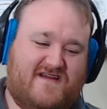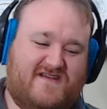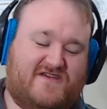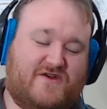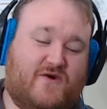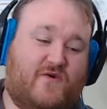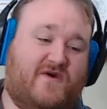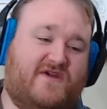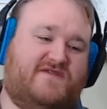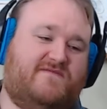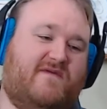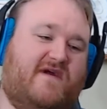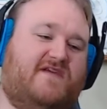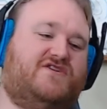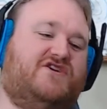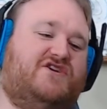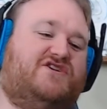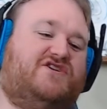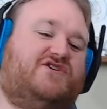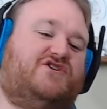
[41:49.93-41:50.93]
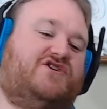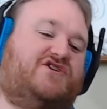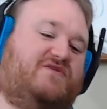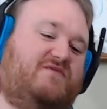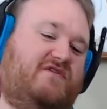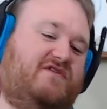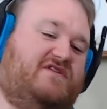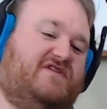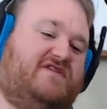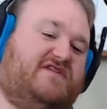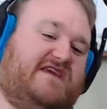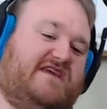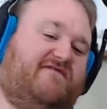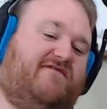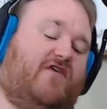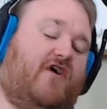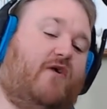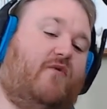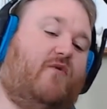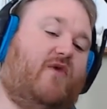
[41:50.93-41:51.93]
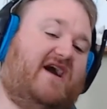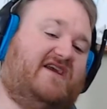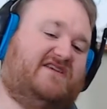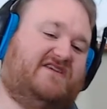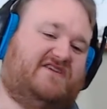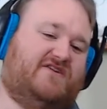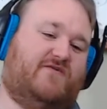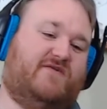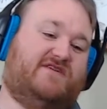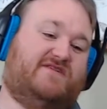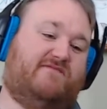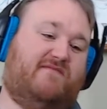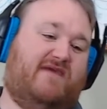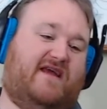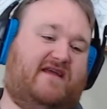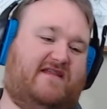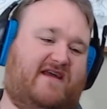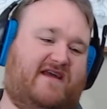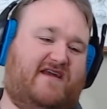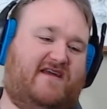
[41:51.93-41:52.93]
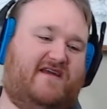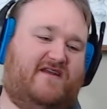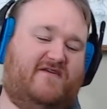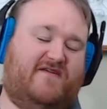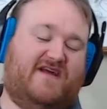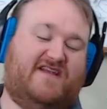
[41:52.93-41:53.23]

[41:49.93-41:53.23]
It's always just default wise, it's always Melee.